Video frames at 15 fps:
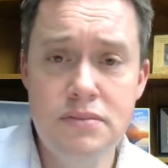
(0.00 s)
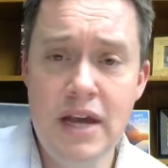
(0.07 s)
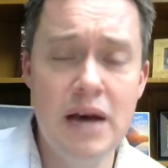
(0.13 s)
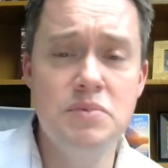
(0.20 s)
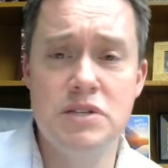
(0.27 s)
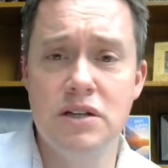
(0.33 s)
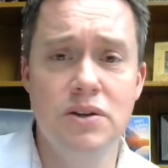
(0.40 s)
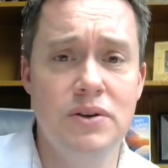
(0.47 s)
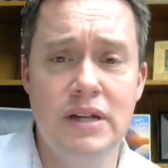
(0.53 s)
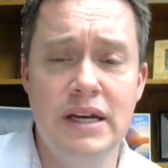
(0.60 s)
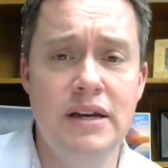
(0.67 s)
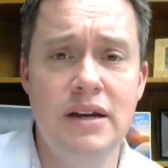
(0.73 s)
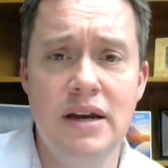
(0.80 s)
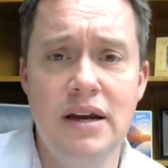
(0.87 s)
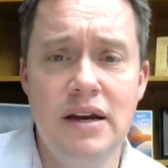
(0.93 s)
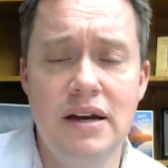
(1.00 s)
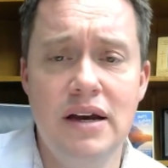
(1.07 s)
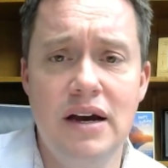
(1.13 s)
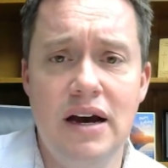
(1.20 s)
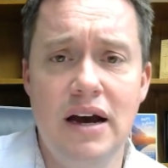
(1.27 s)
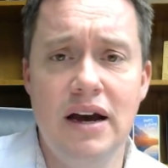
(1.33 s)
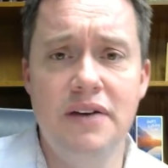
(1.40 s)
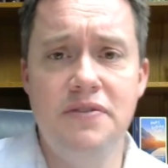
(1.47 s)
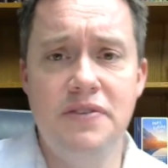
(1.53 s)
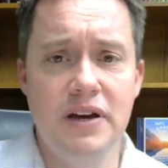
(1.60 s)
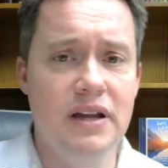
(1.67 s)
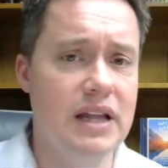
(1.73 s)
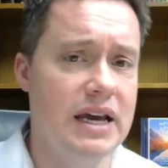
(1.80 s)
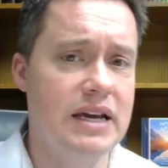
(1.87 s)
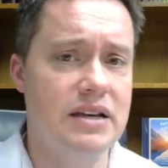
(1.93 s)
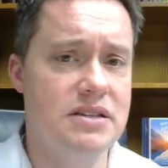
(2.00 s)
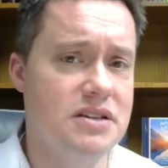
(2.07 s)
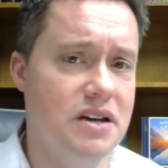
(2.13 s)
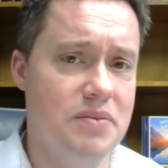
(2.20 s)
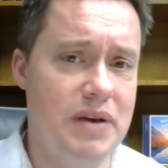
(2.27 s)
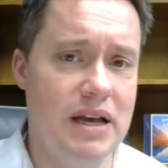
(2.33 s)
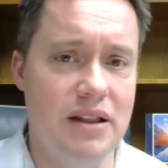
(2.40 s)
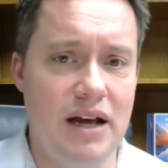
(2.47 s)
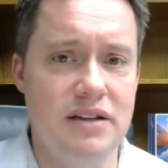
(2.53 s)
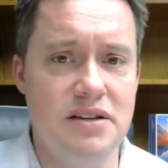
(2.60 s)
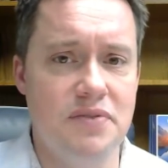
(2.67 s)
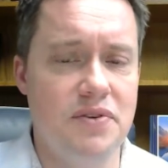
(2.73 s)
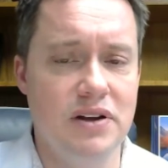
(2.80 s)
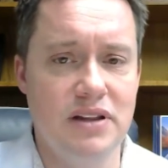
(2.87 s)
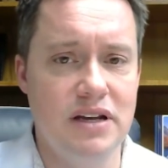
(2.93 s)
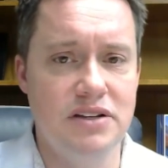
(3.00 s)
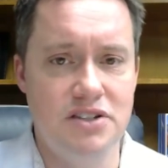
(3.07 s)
Absolutely. I feel like it's going to be a lot different than